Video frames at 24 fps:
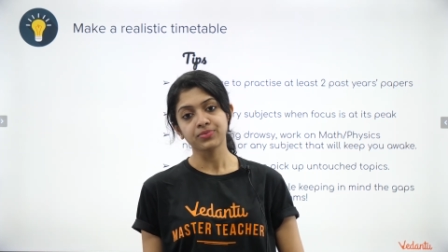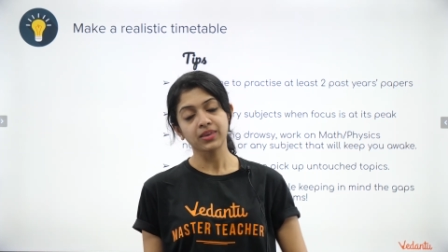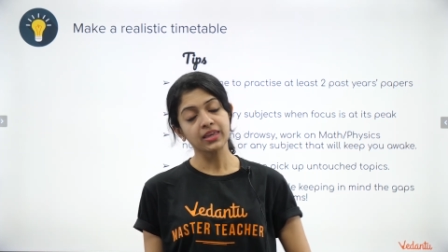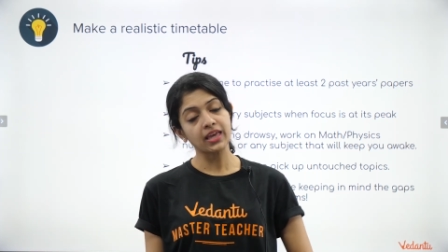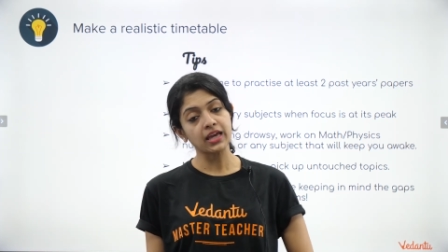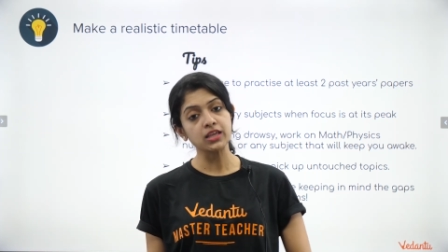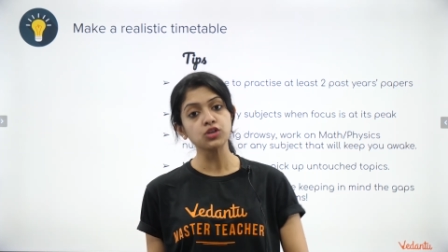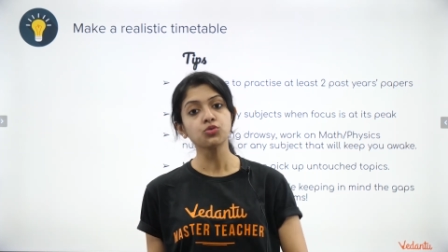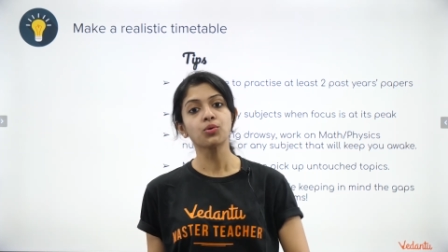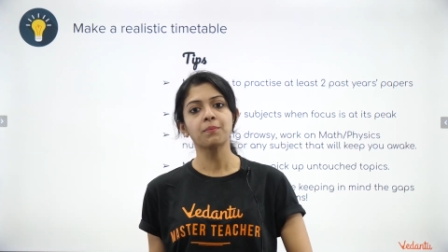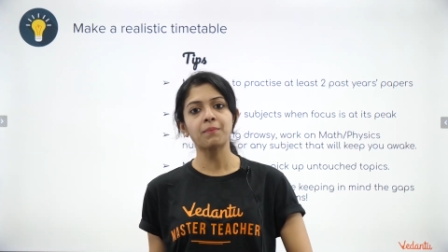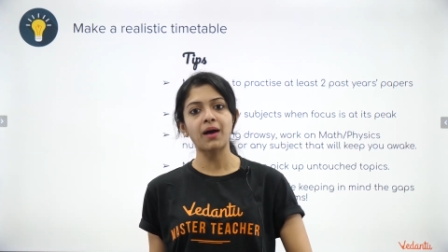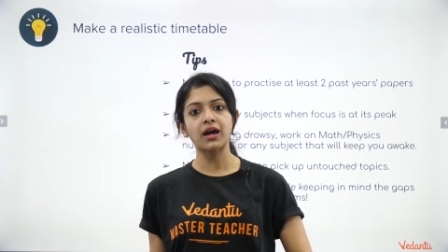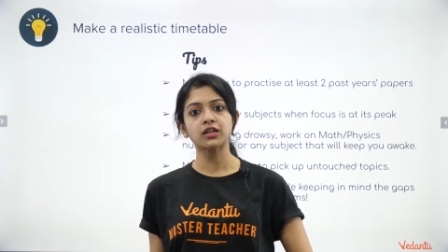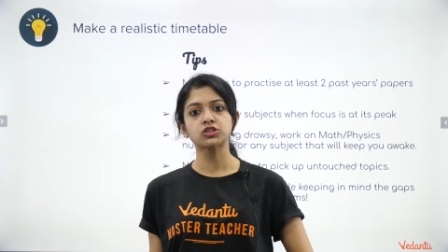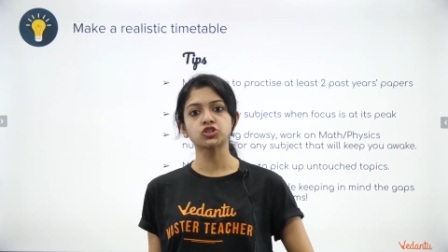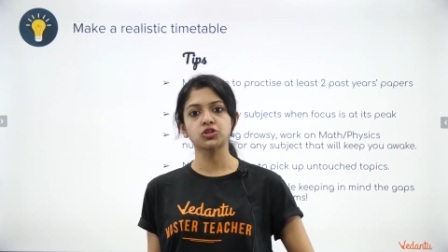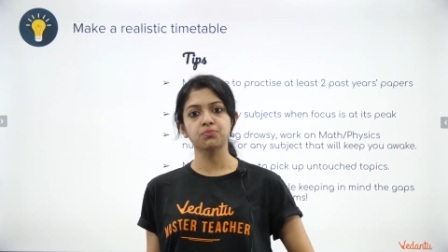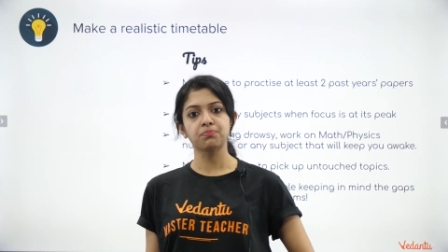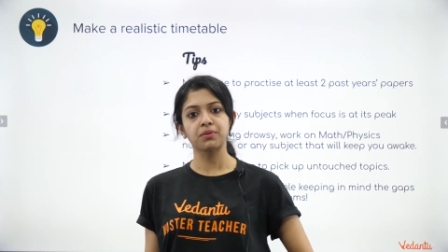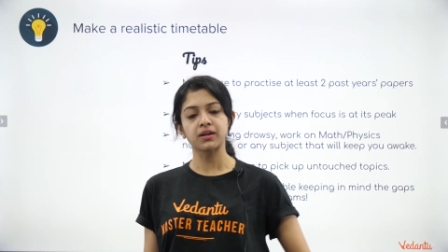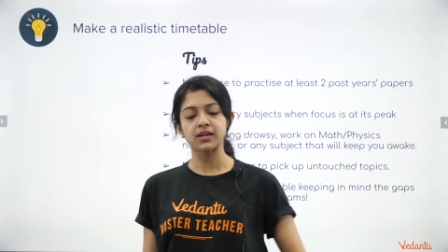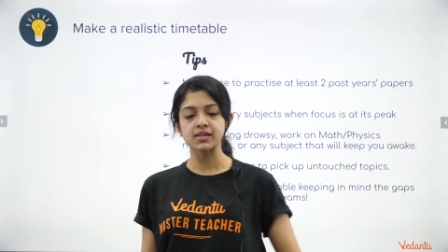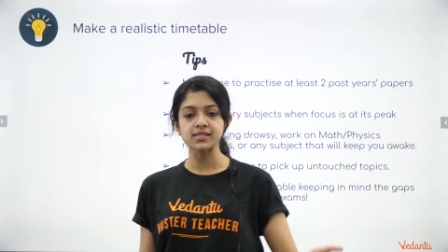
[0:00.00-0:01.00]
Can you
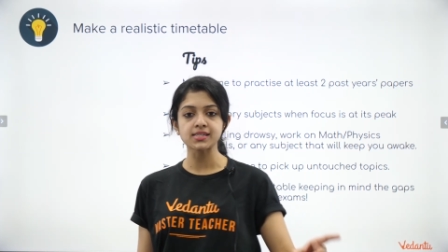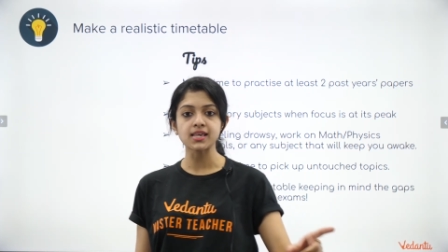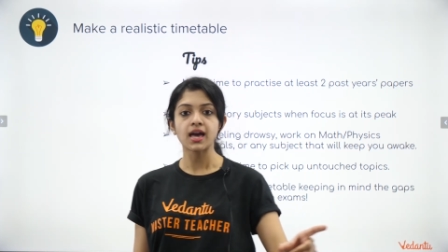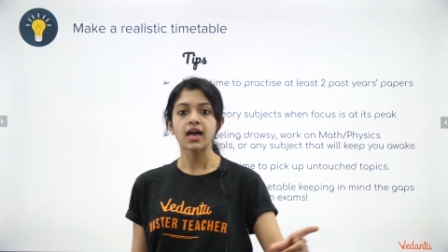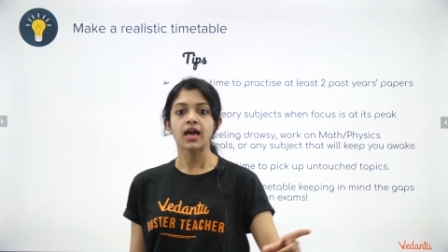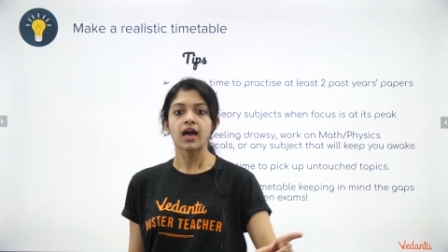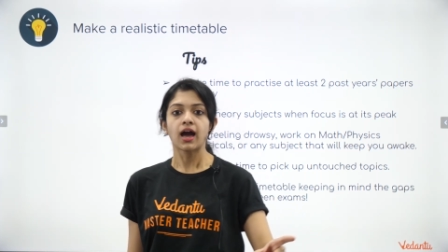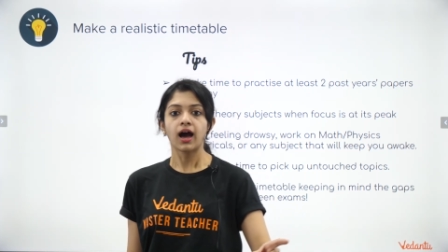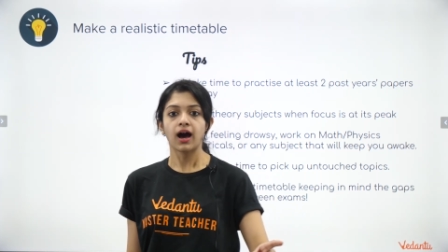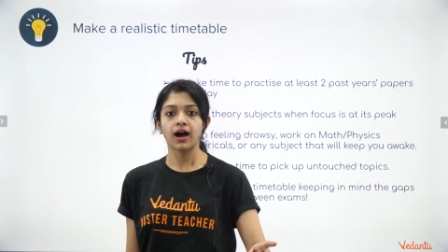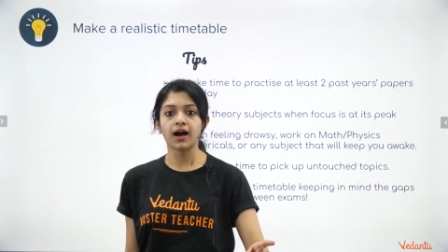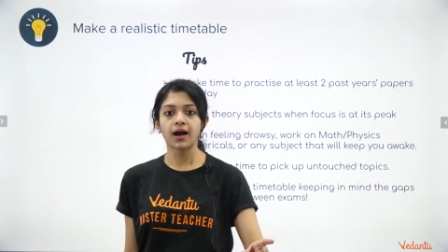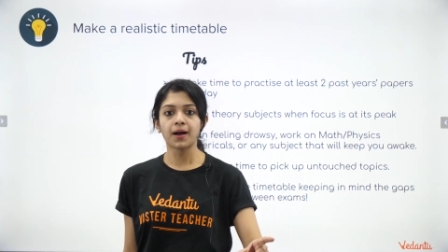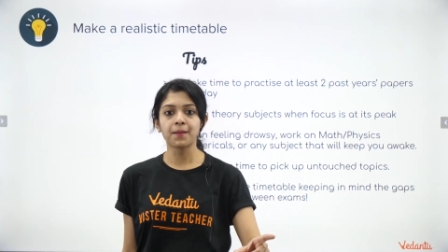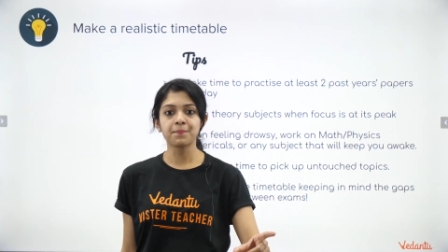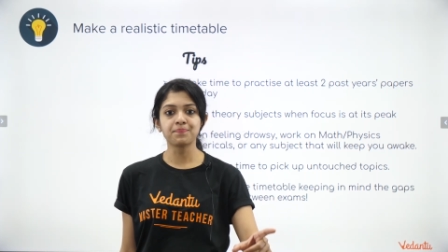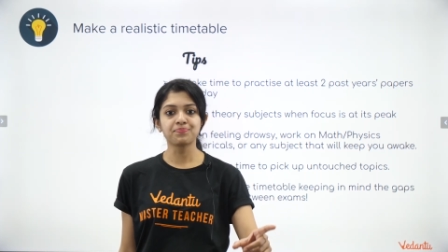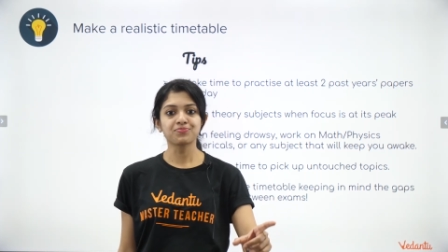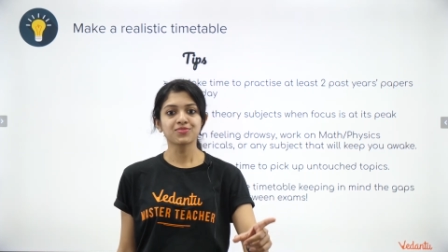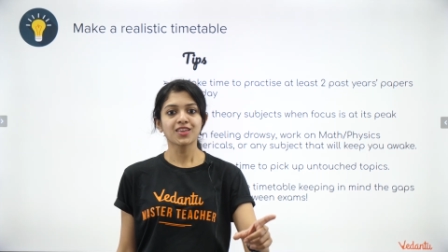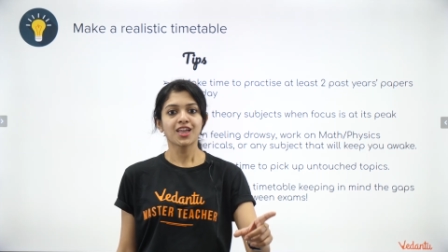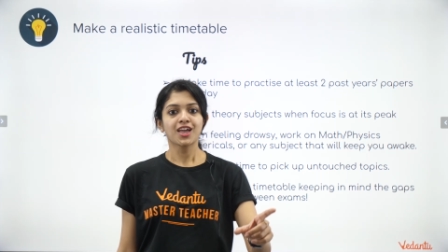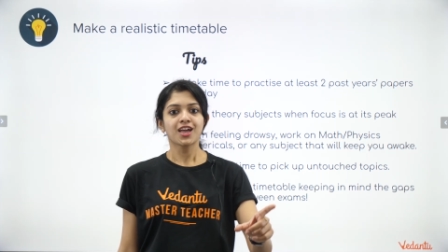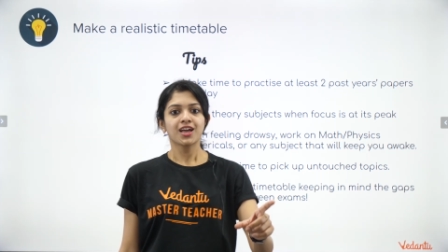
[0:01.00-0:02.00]
imagine? Because
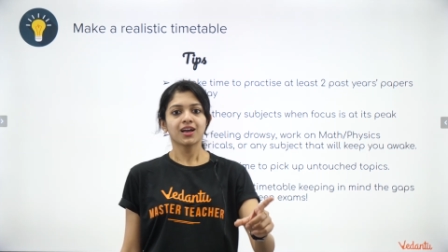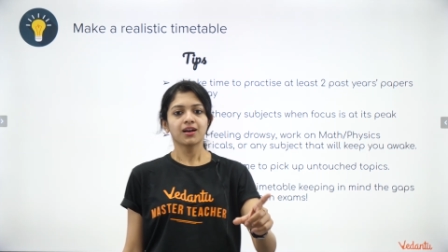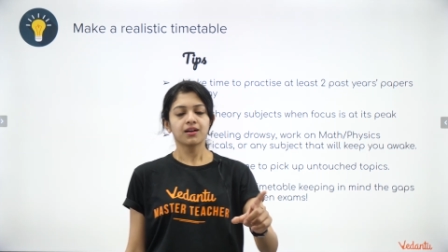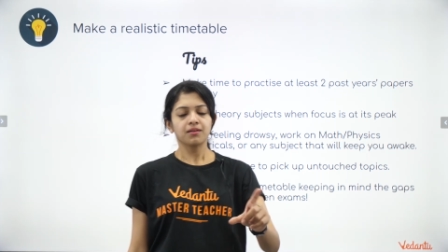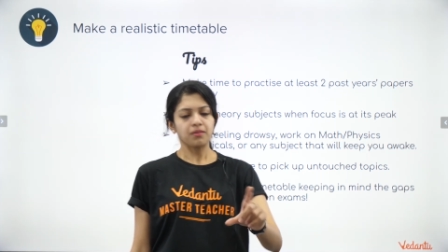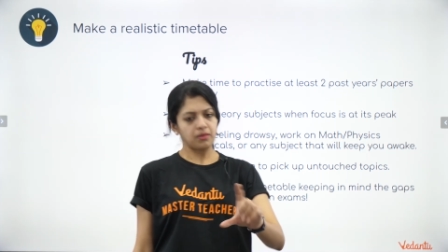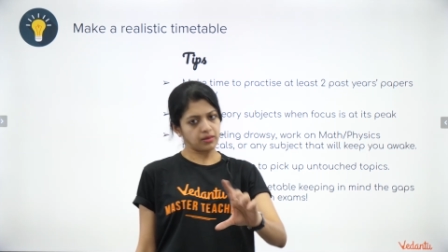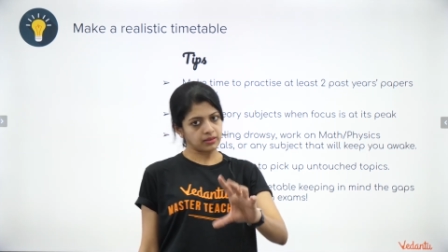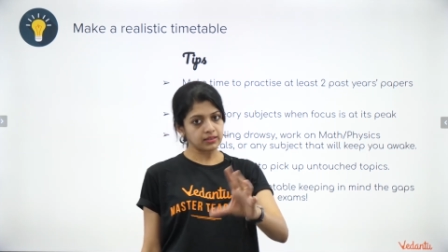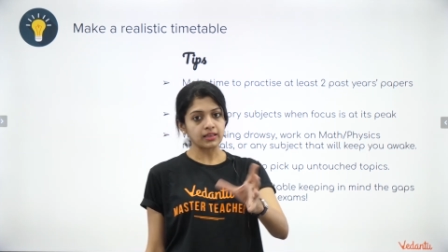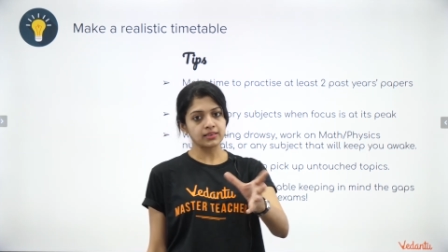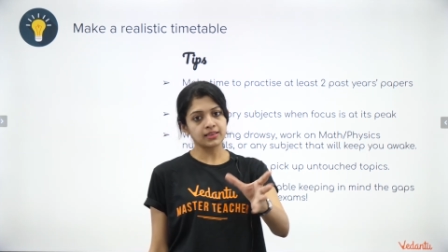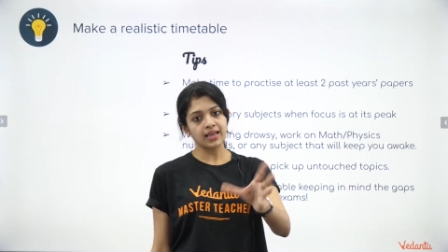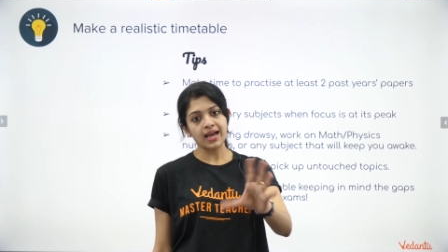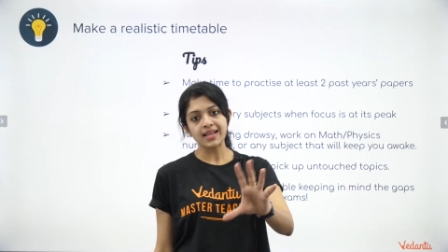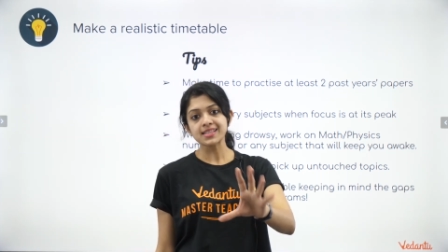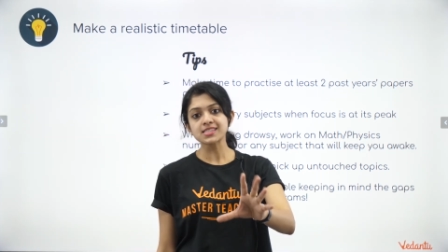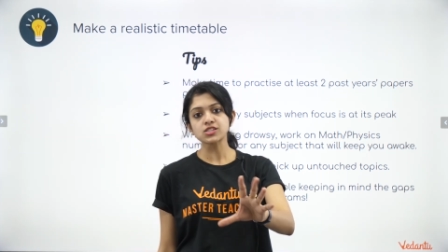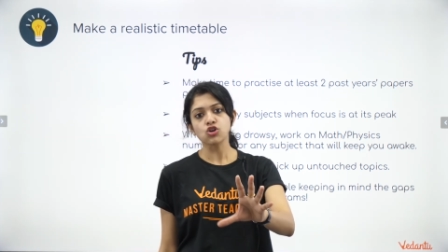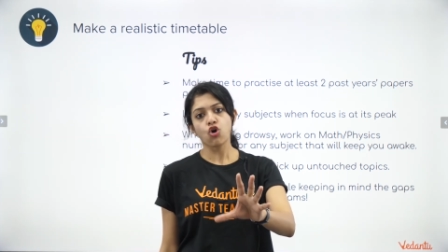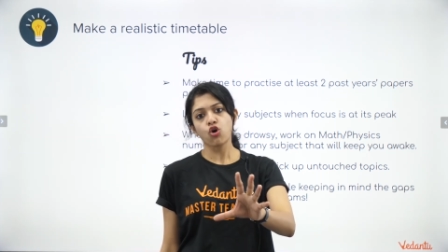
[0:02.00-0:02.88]
that's